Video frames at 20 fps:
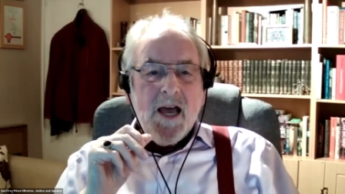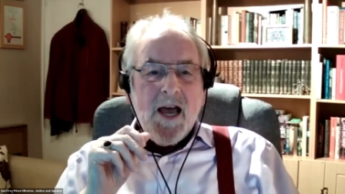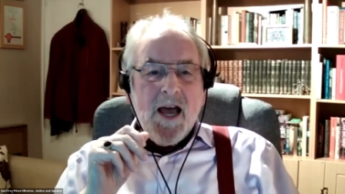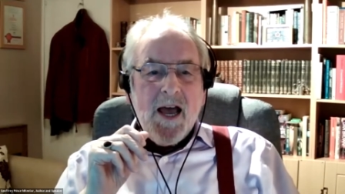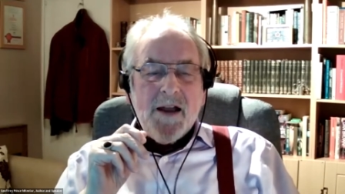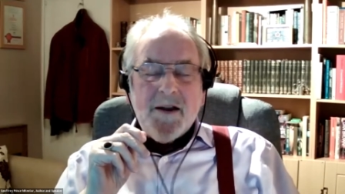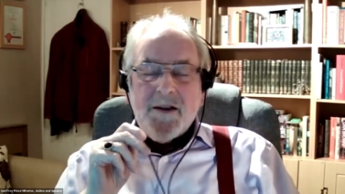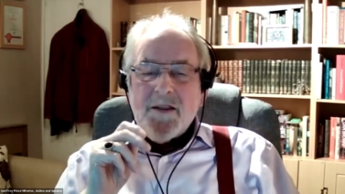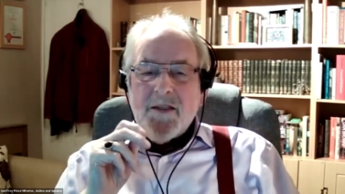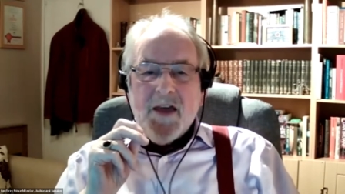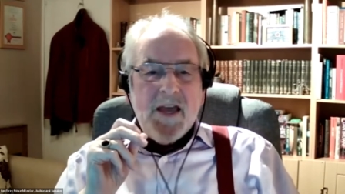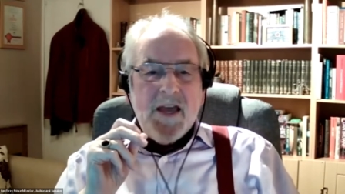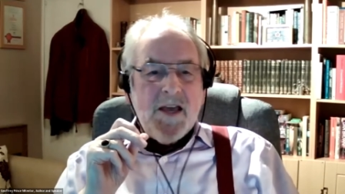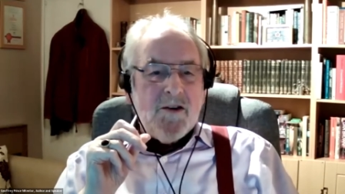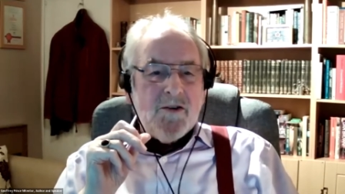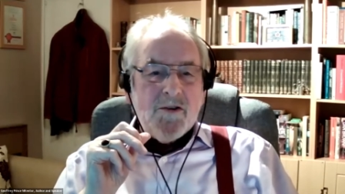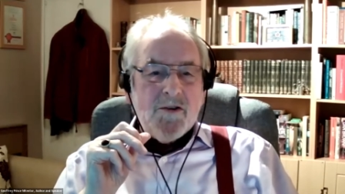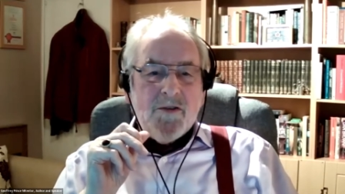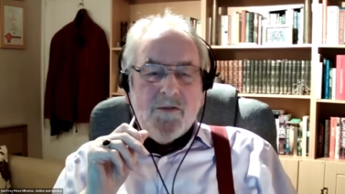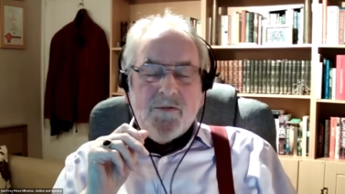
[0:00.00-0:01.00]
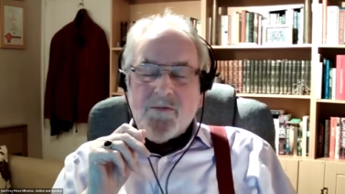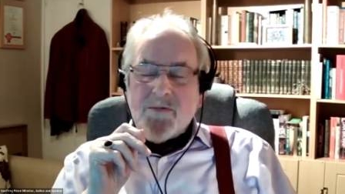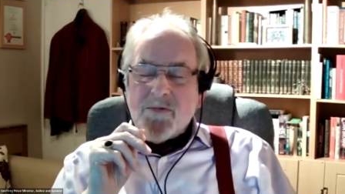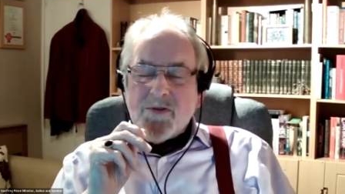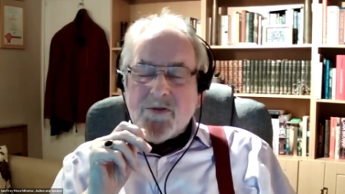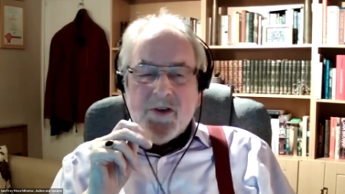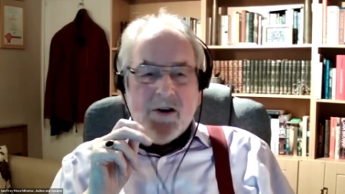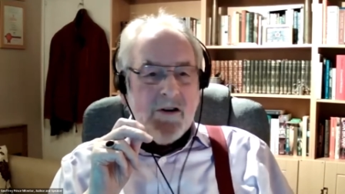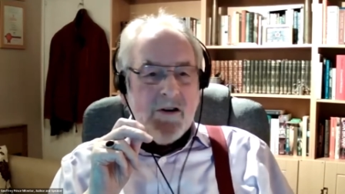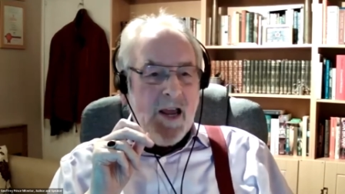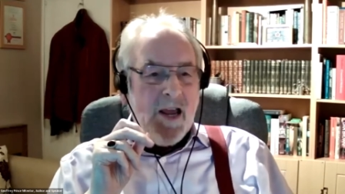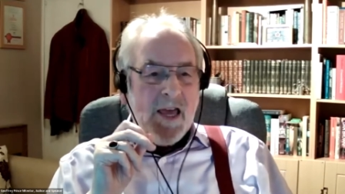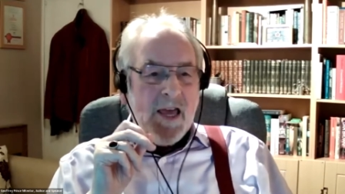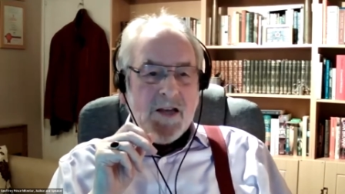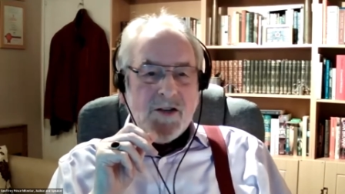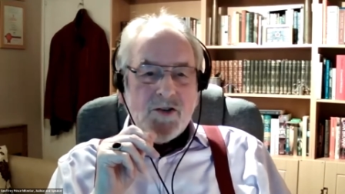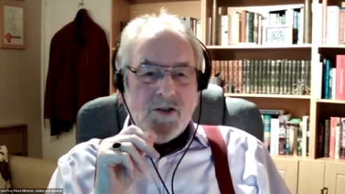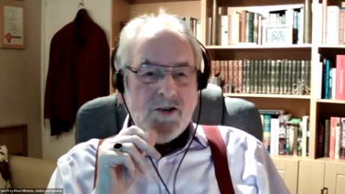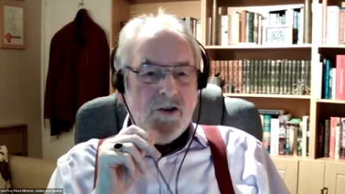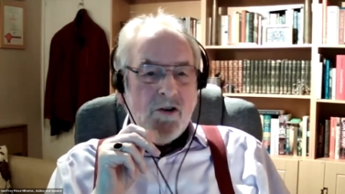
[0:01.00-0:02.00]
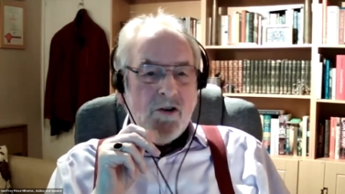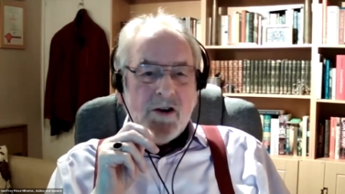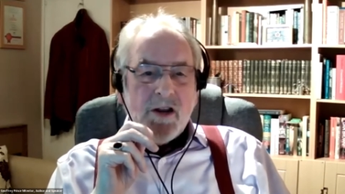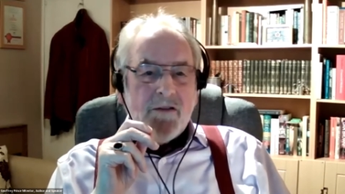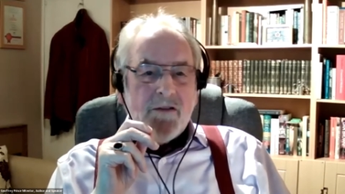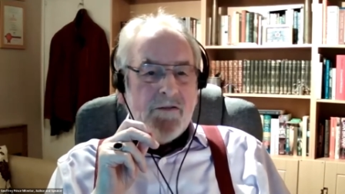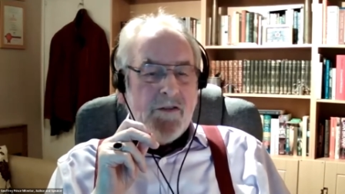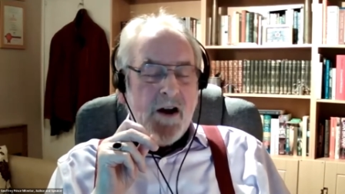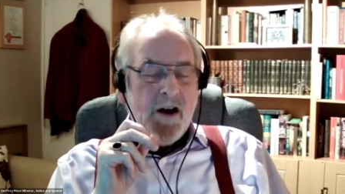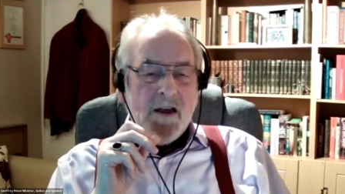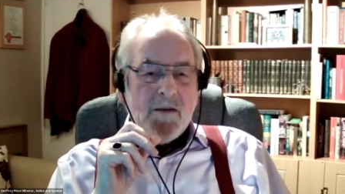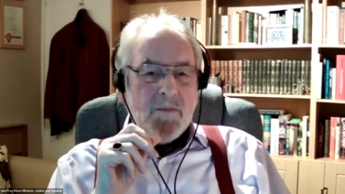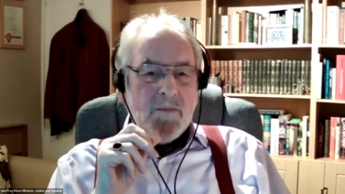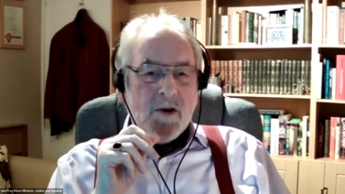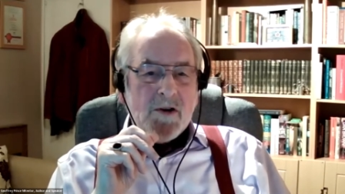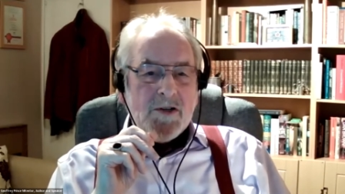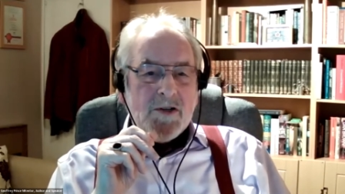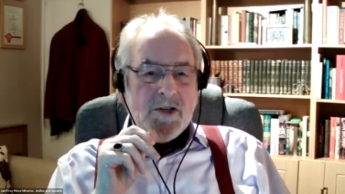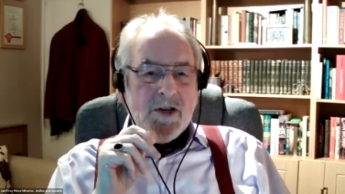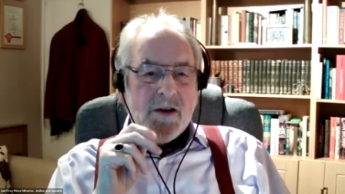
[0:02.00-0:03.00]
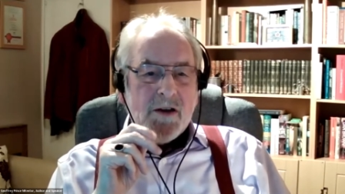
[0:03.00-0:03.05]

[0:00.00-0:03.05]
and they could thoroughly enjoyed it very much.